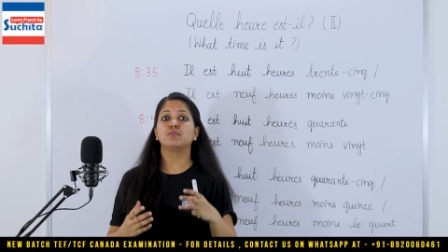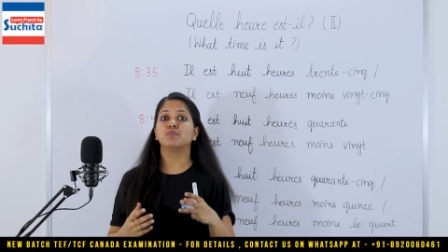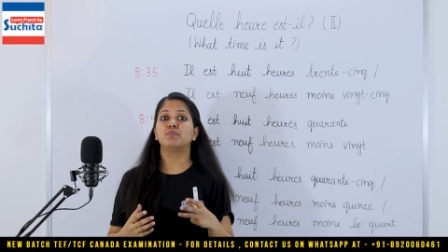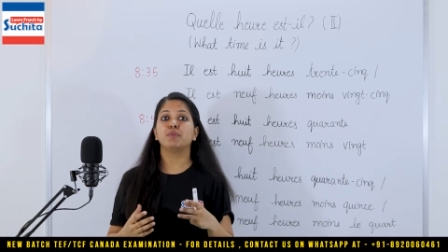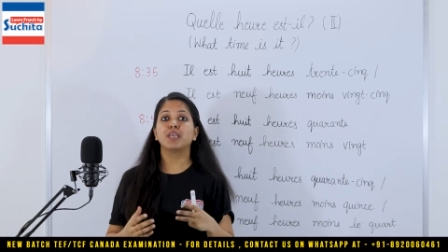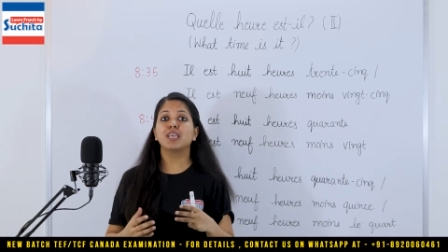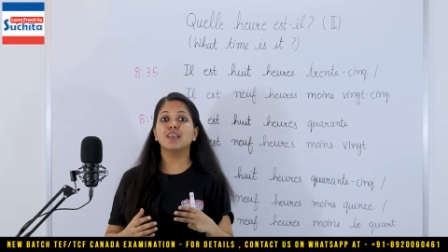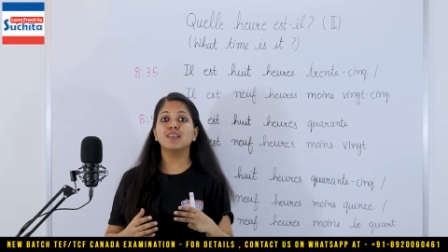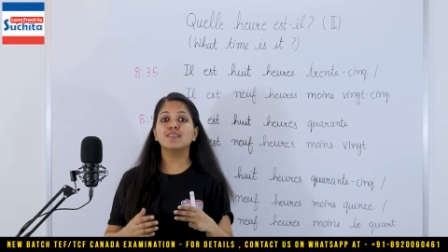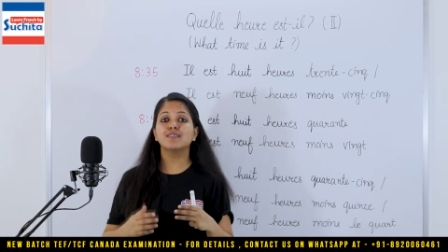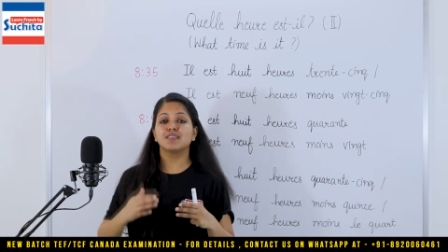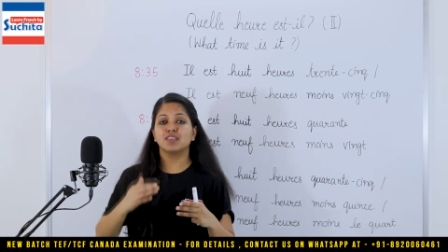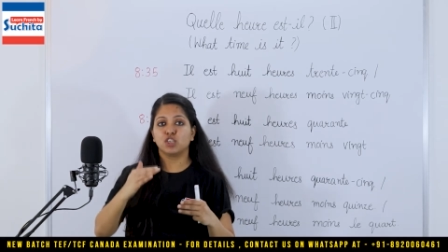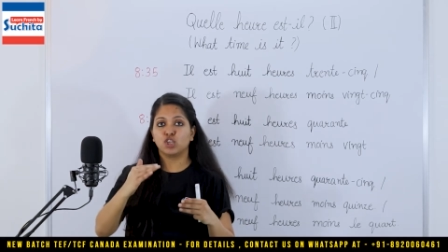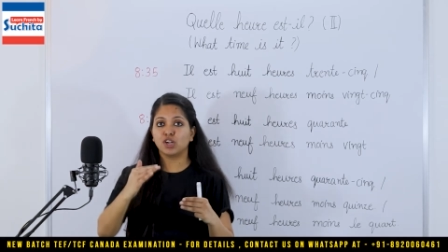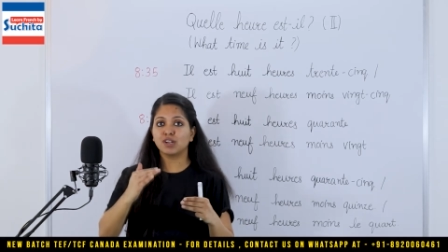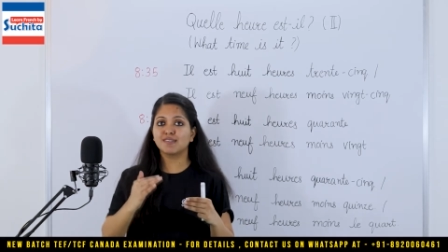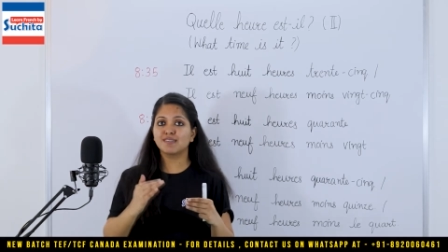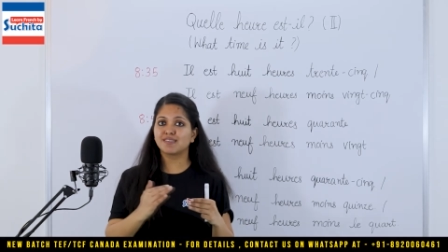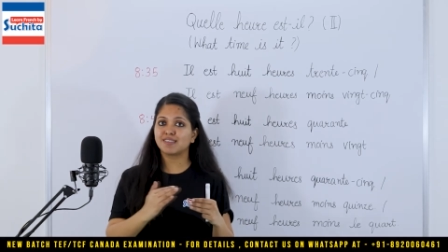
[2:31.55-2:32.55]
because
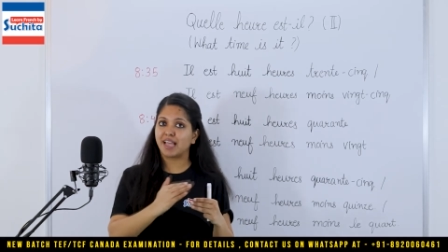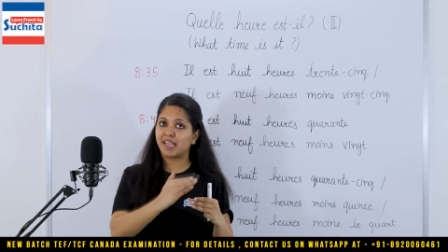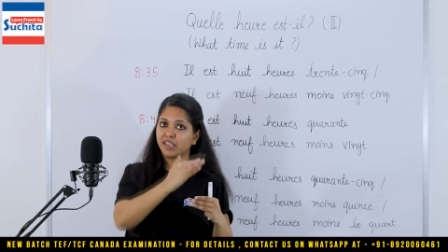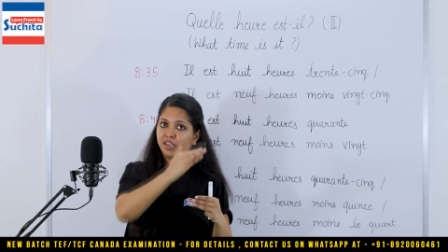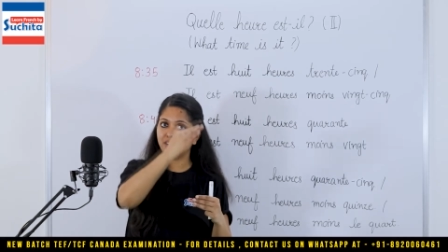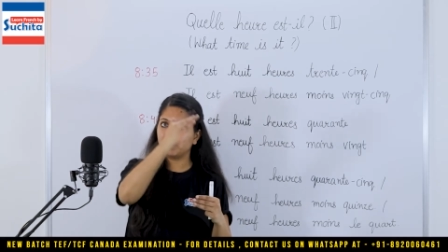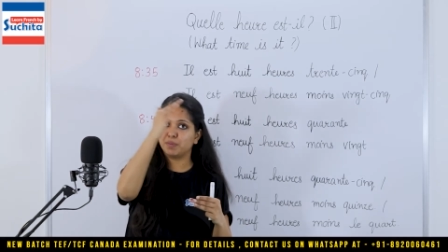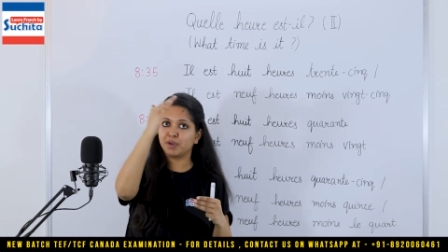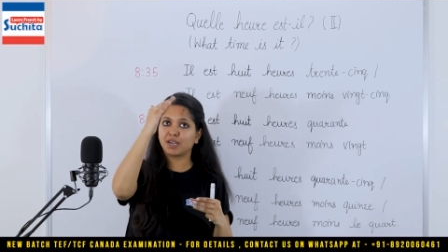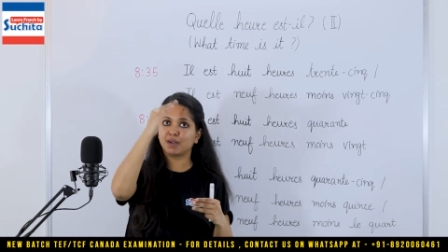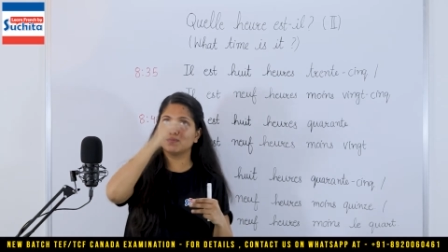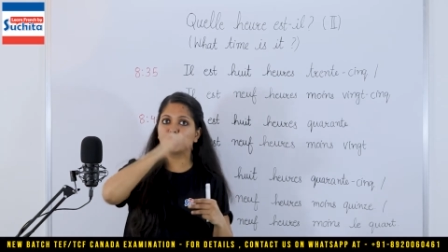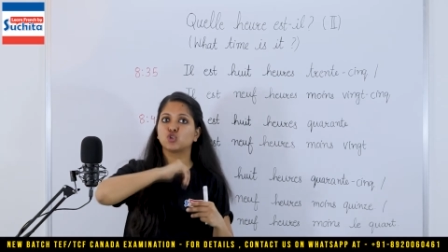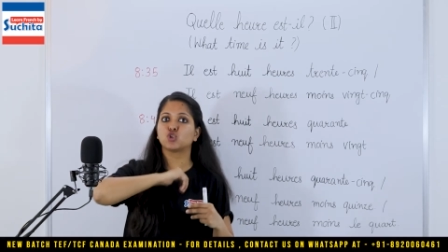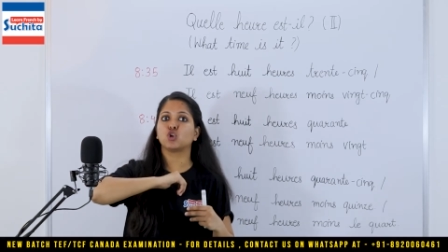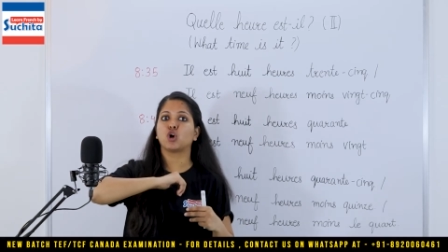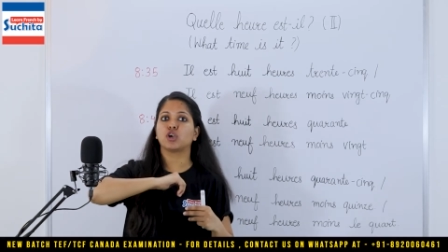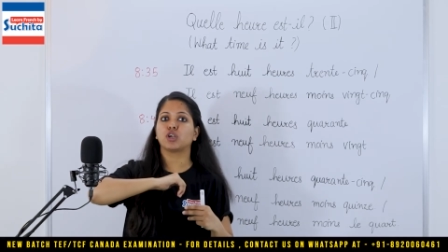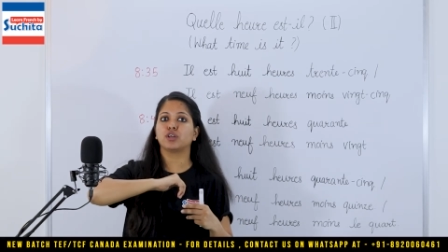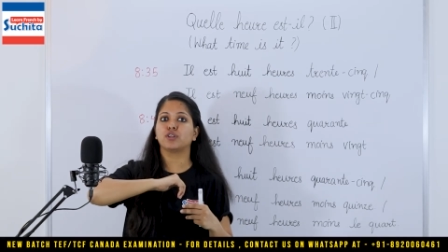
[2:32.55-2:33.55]
your cycle becomes
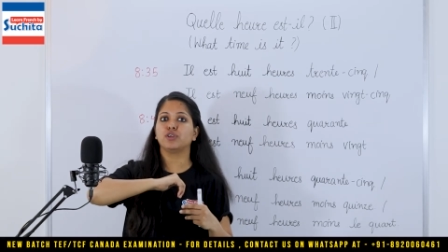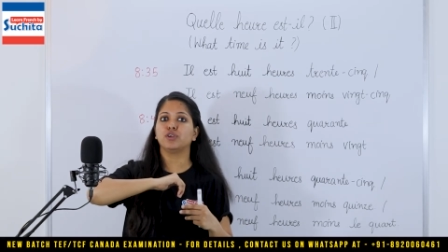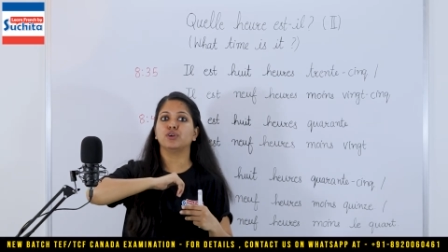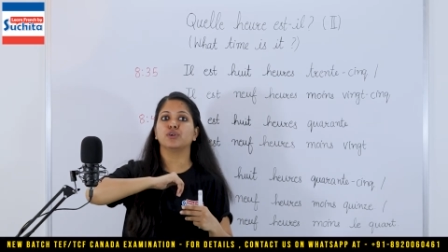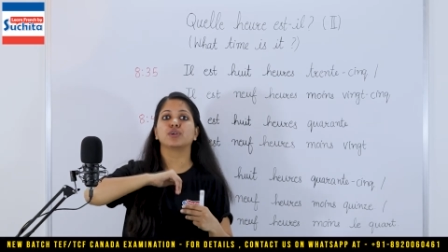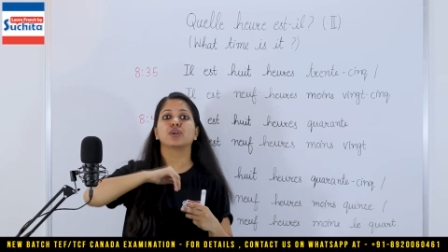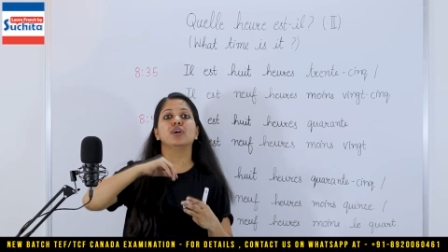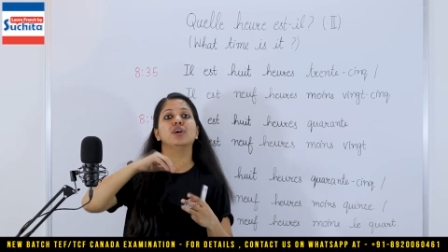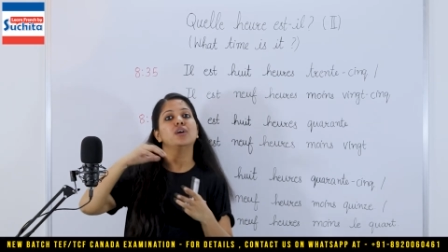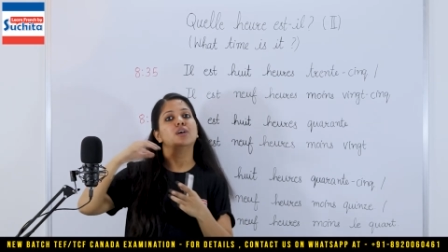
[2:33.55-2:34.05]
shorter here.